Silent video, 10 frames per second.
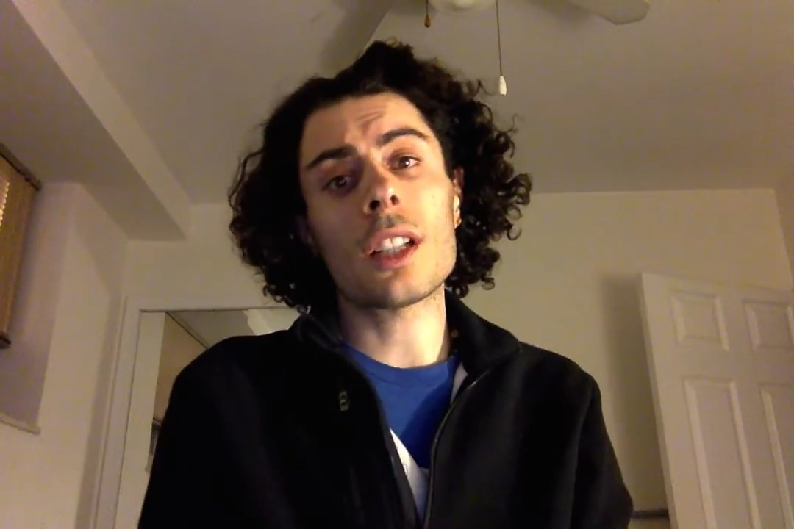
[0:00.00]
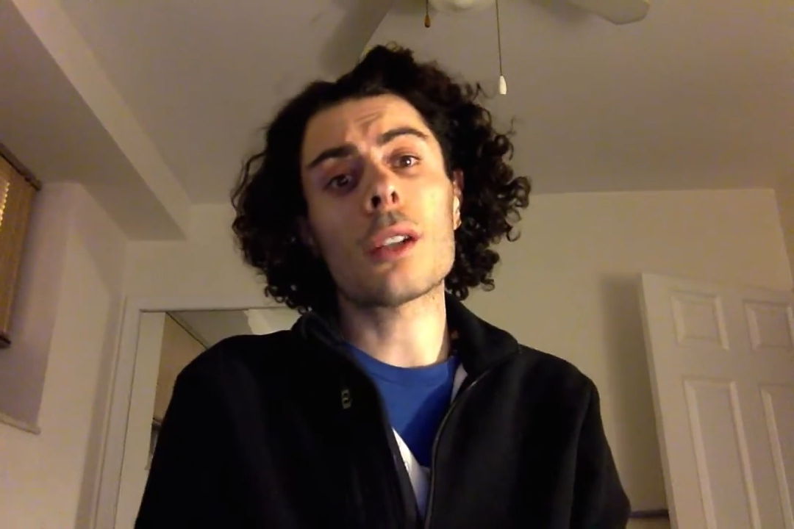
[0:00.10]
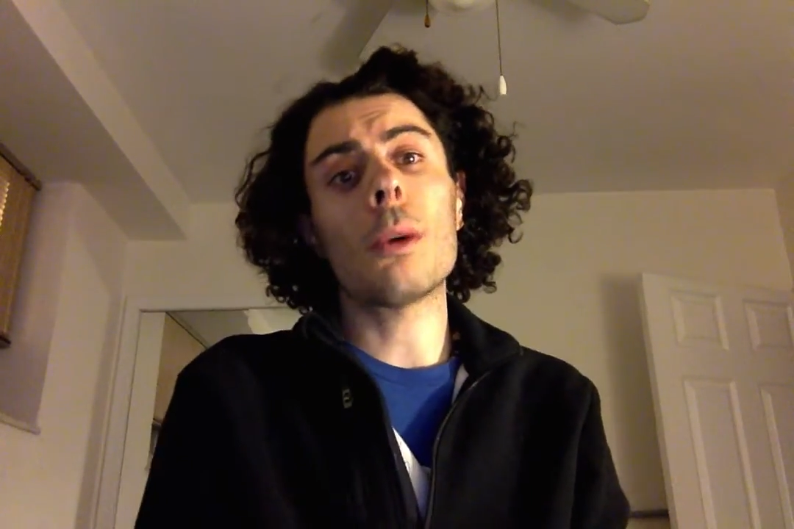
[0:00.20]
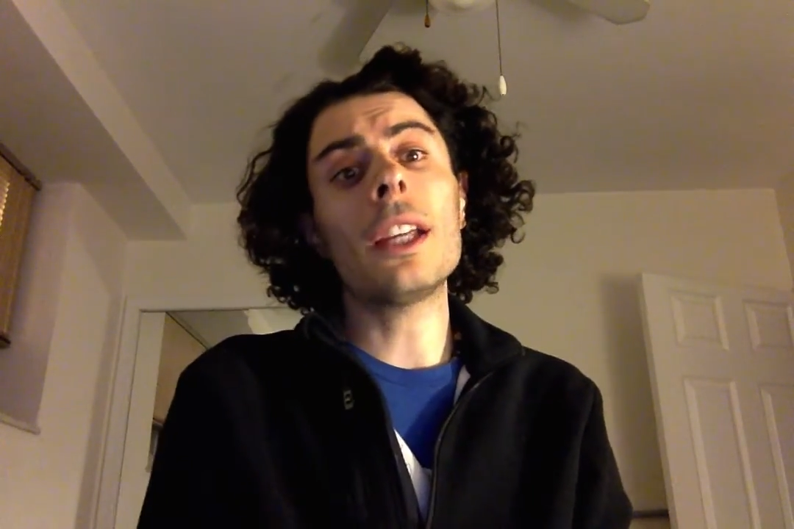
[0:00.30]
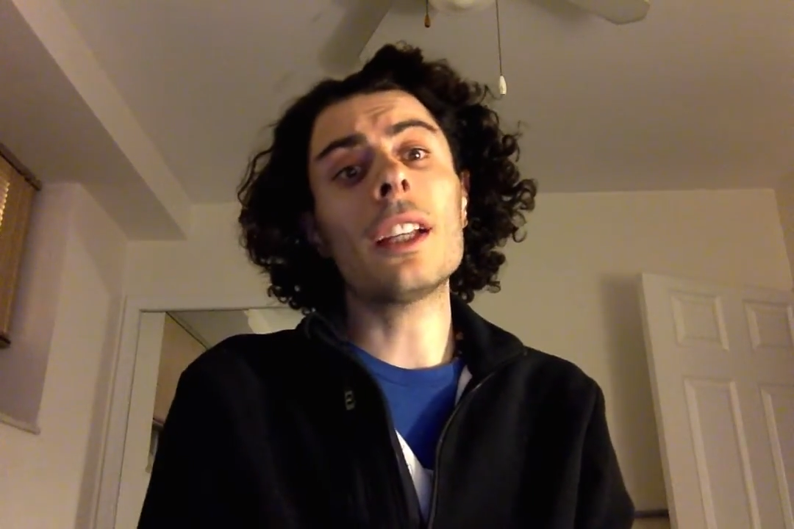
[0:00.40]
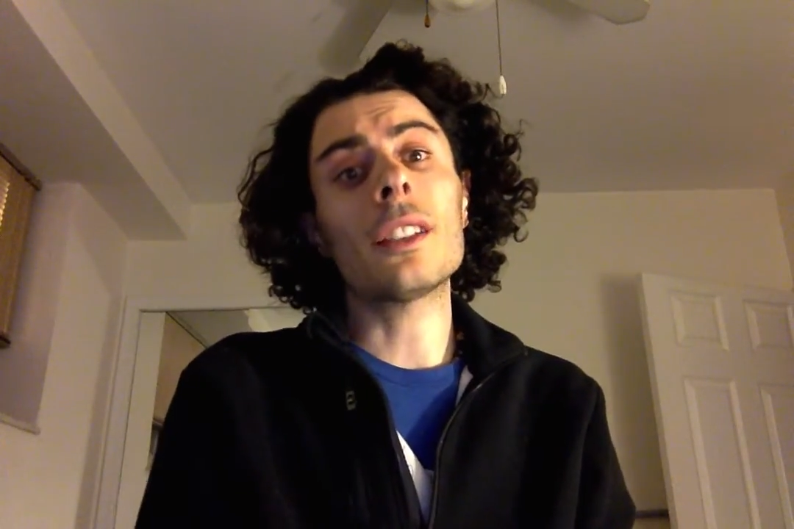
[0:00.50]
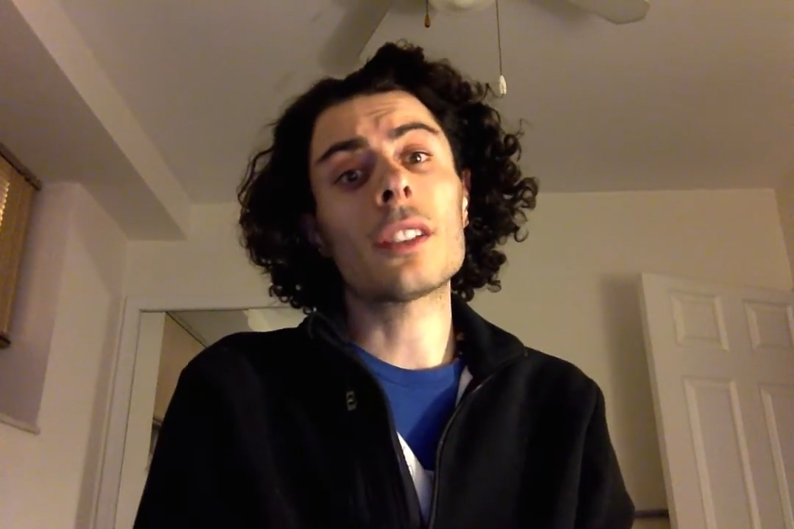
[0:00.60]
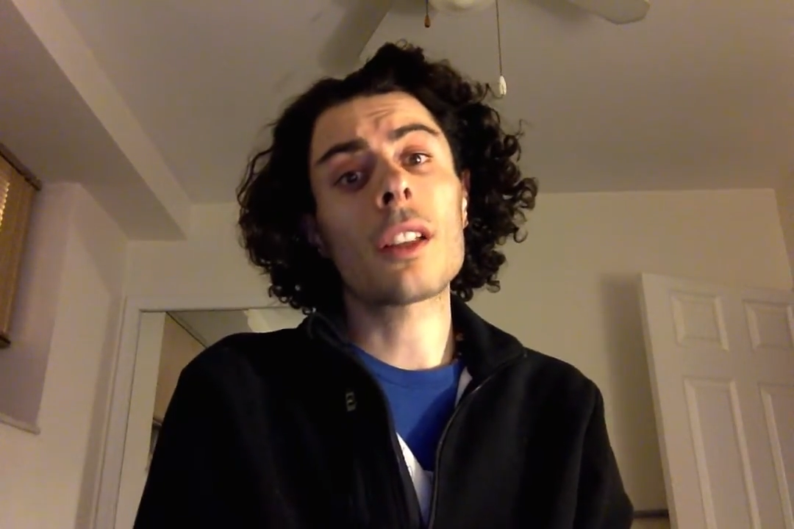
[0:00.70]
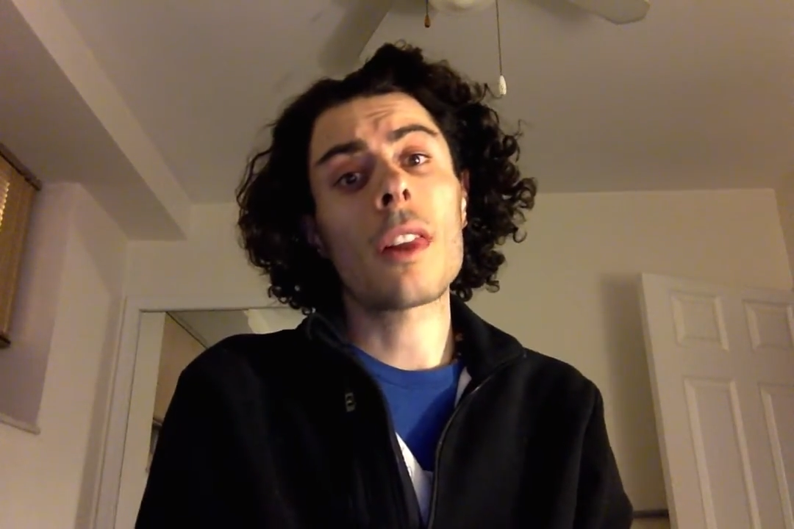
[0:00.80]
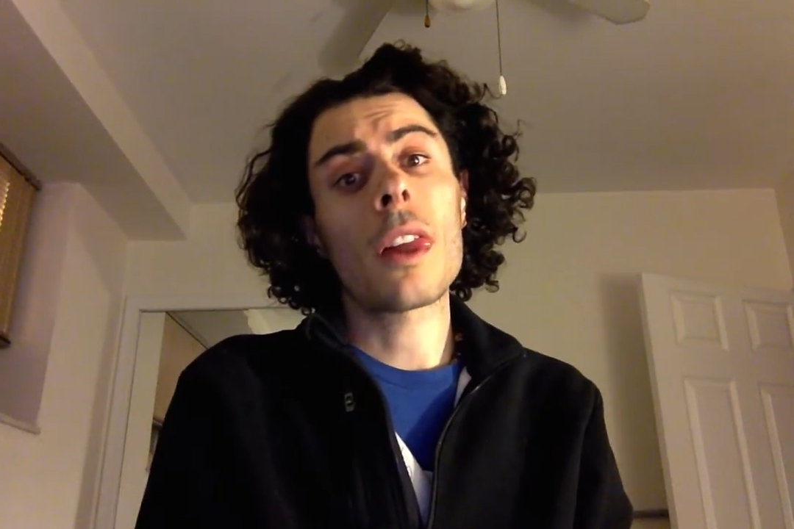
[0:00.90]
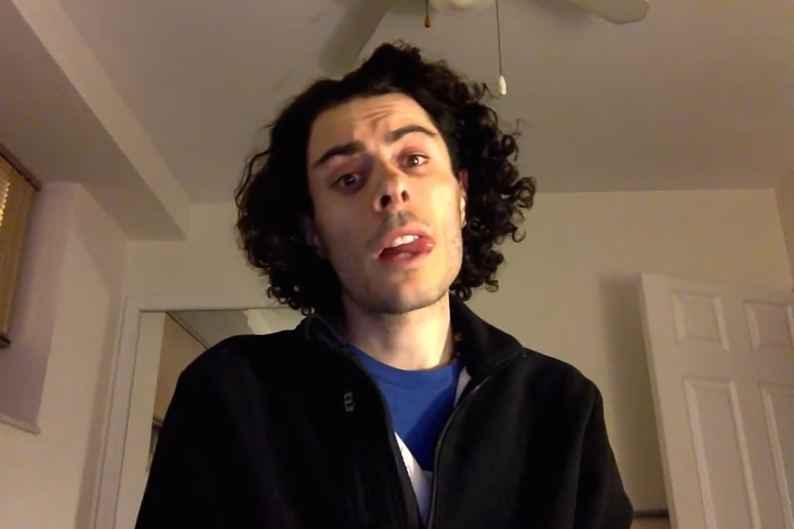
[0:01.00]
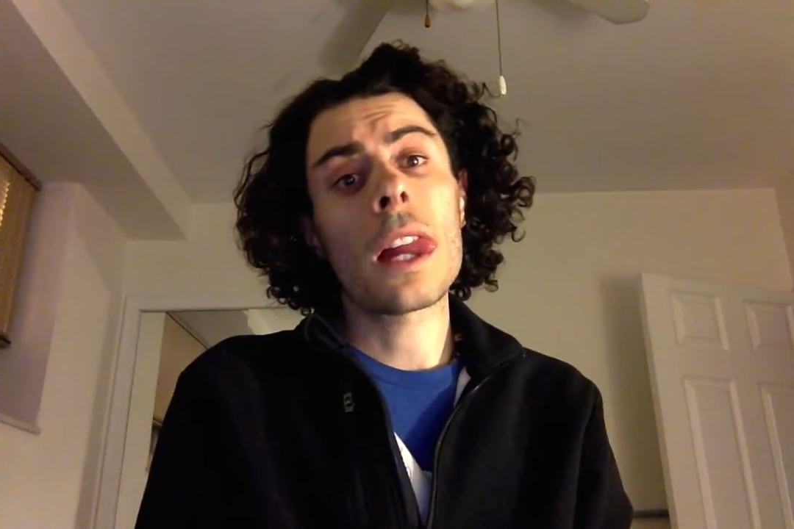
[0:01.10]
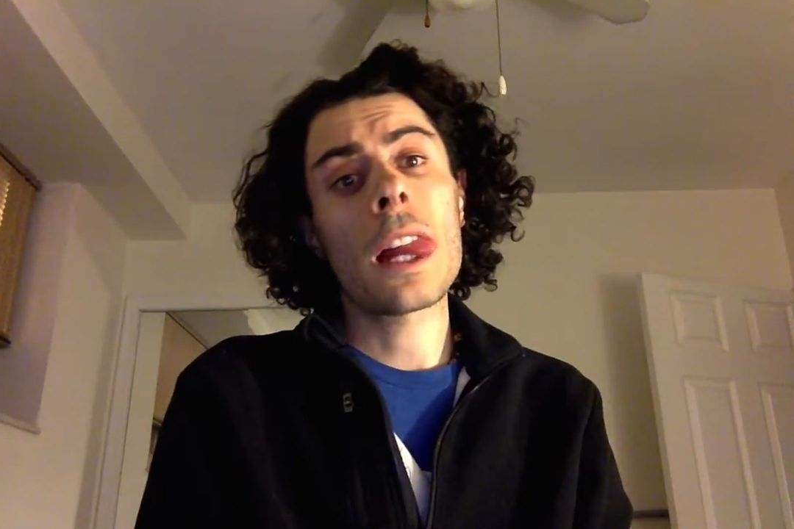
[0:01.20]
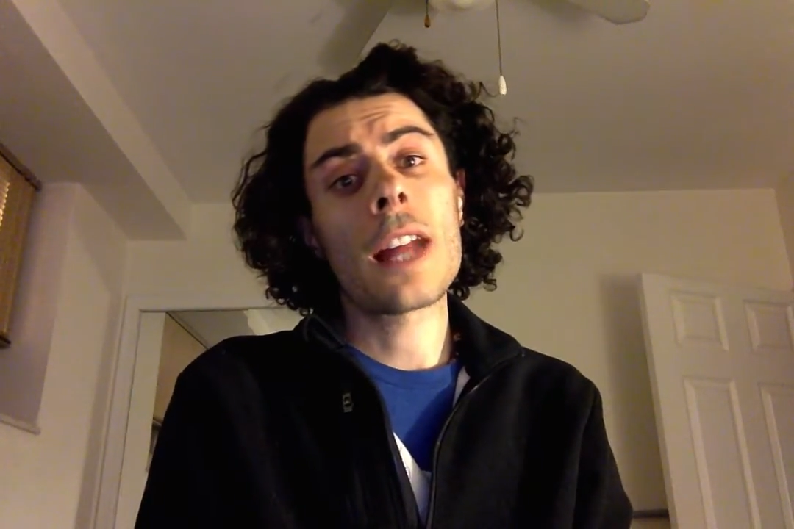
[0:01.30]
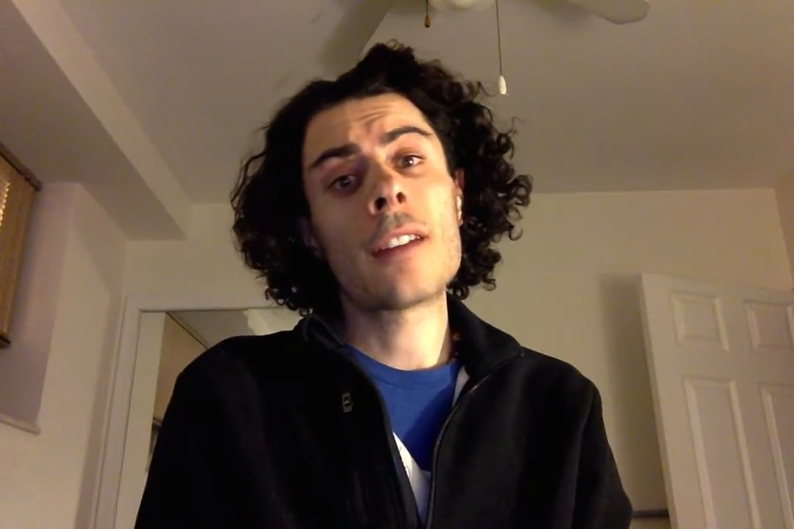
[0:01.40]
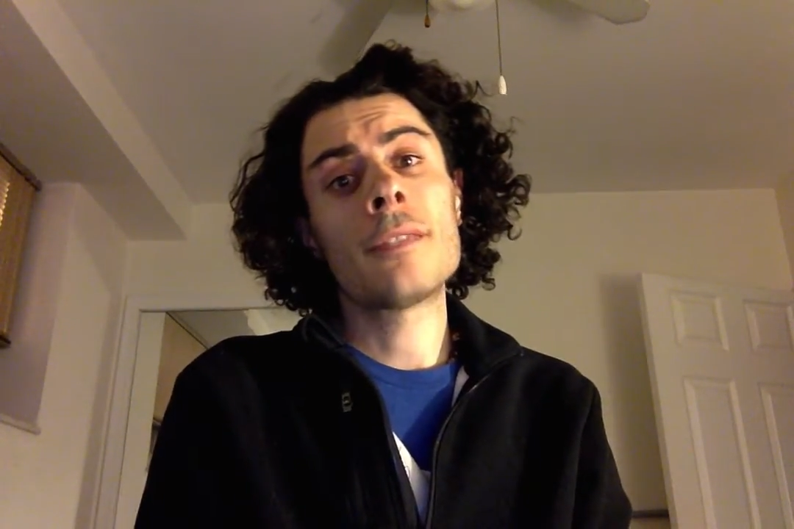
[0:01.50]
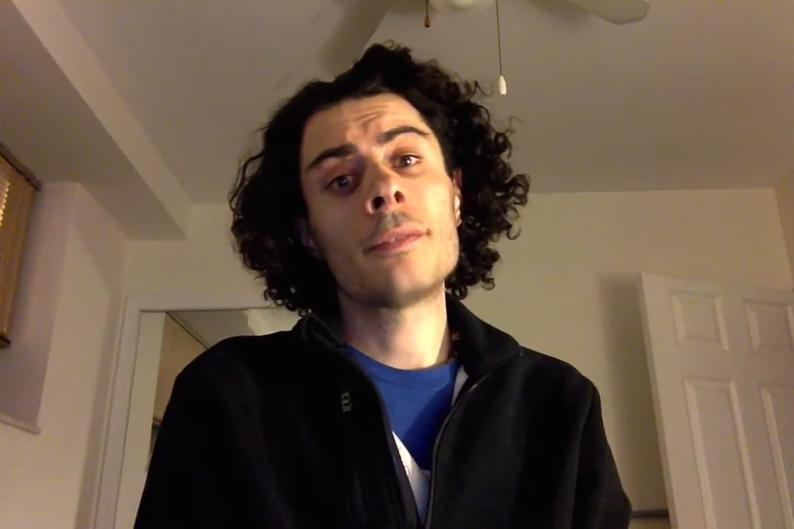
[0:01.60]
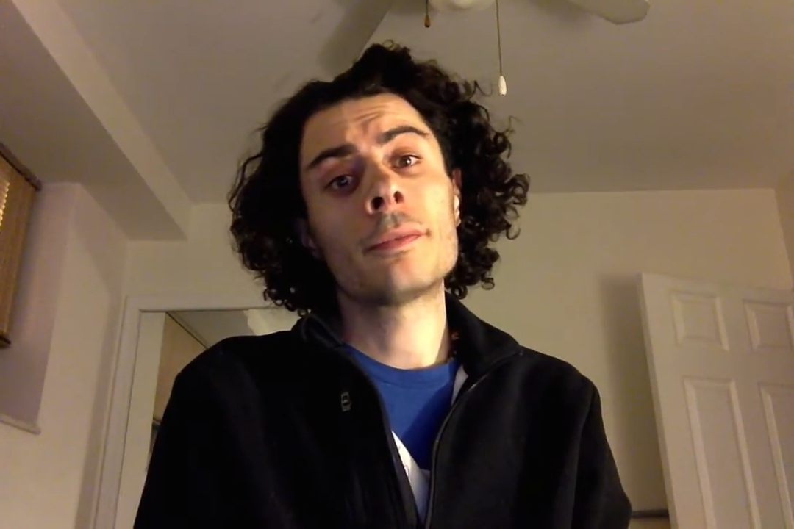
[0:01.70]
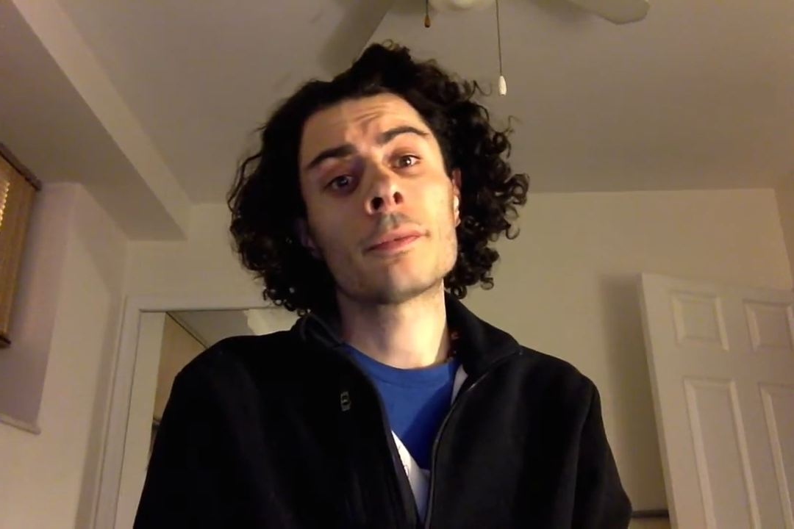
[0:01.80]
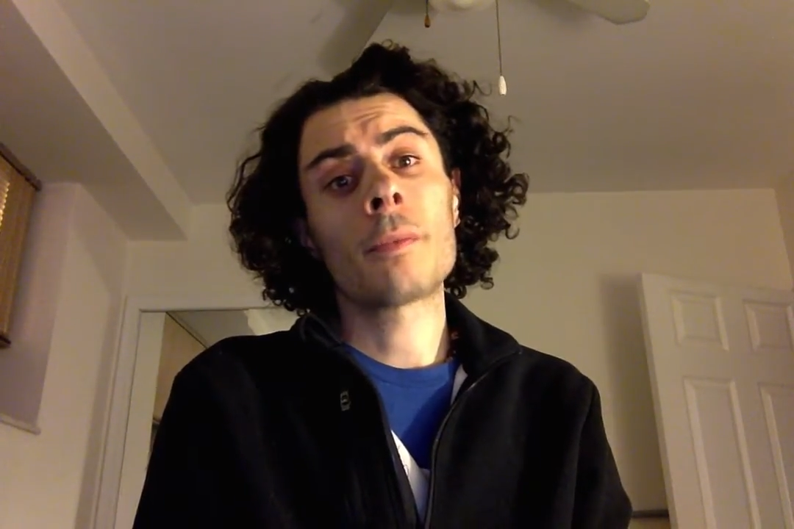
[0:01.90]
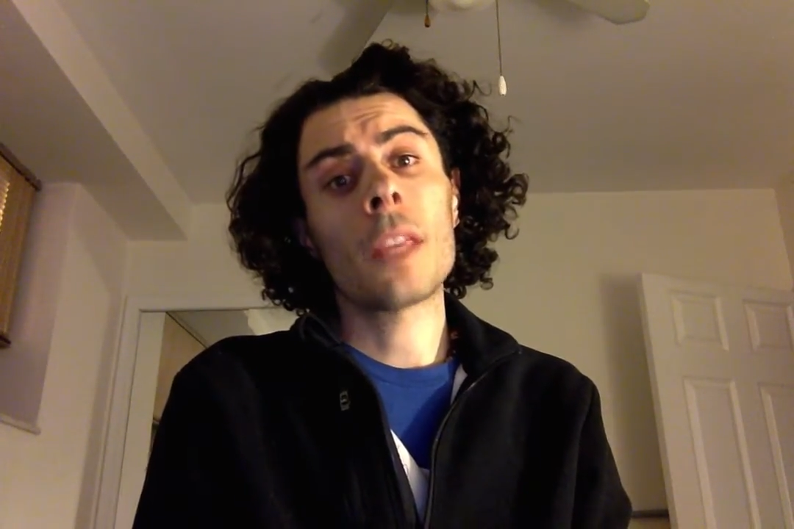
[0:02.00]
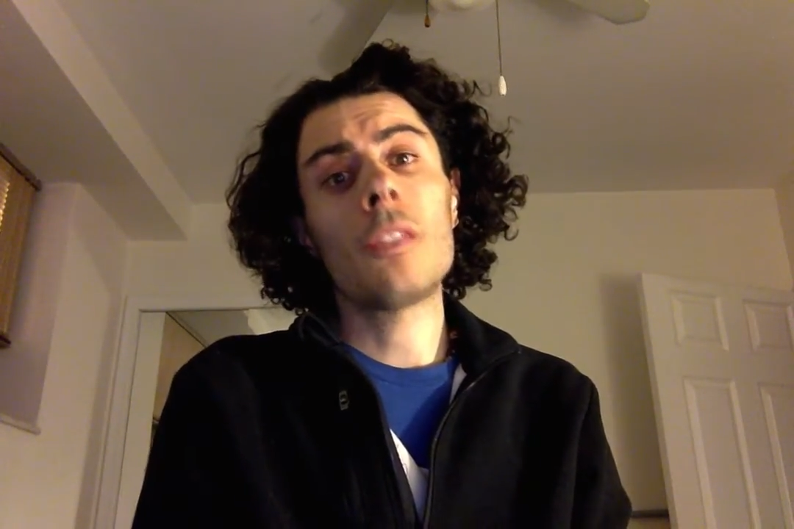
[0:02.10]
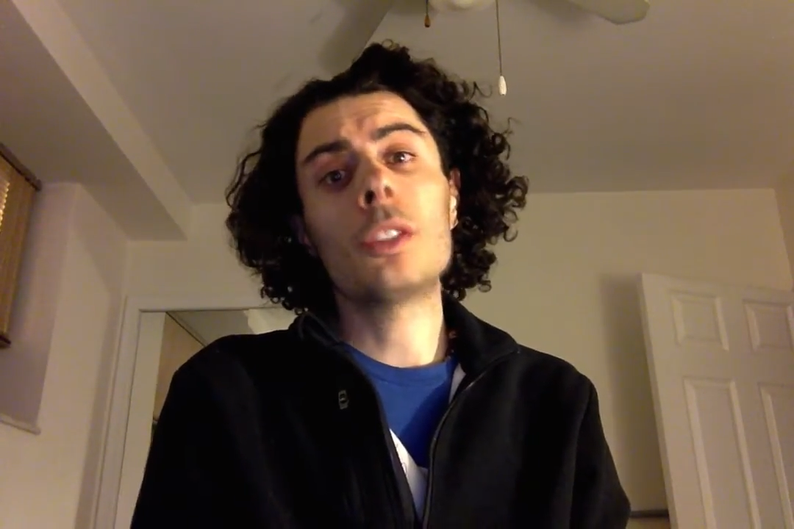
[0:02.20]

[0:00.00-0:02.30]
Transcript: unawakened. If